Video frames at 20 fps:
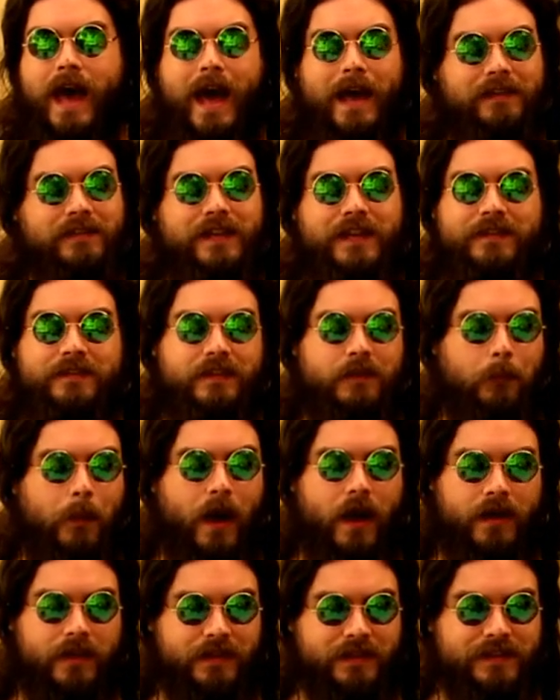access to
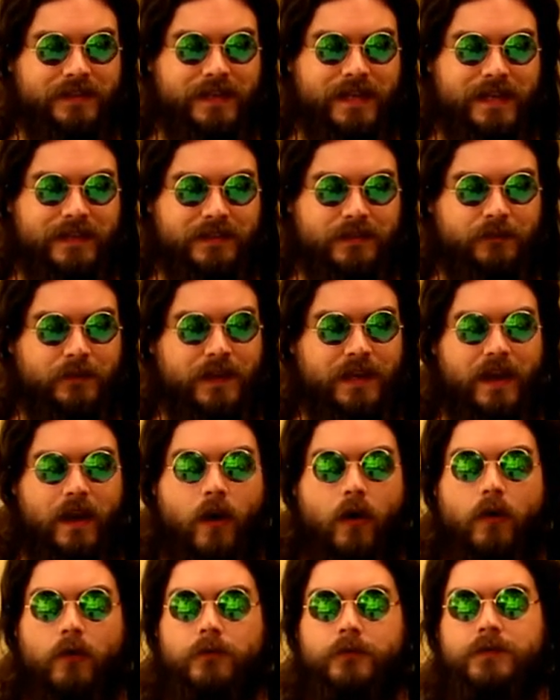behind the scenes
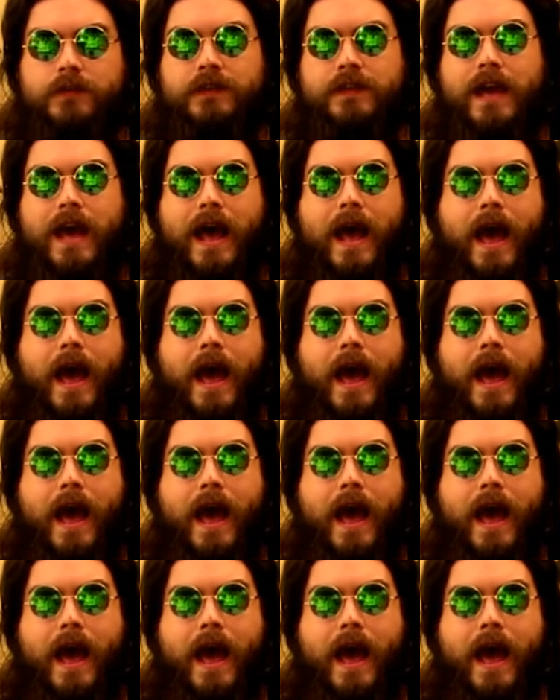videos,